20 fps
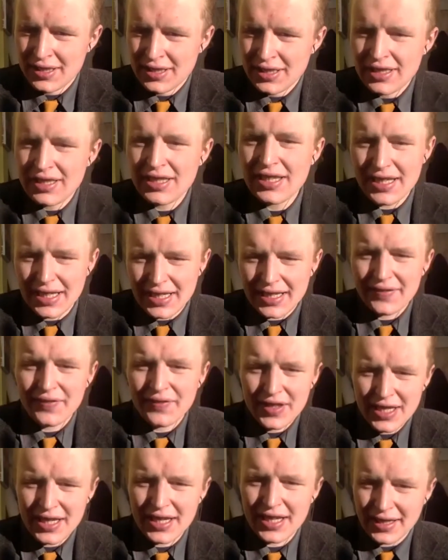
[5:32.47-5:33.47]
Yeah,
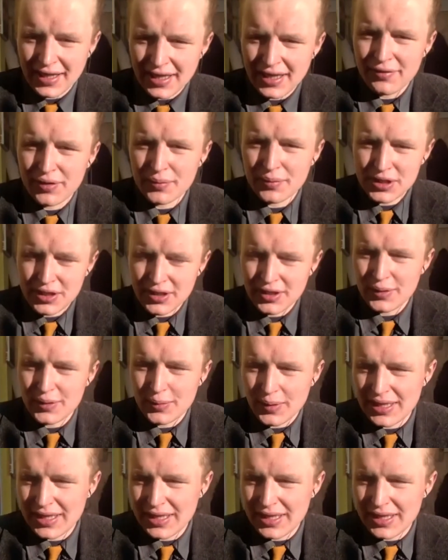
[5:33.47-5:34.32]
yeah, kind of absurd way.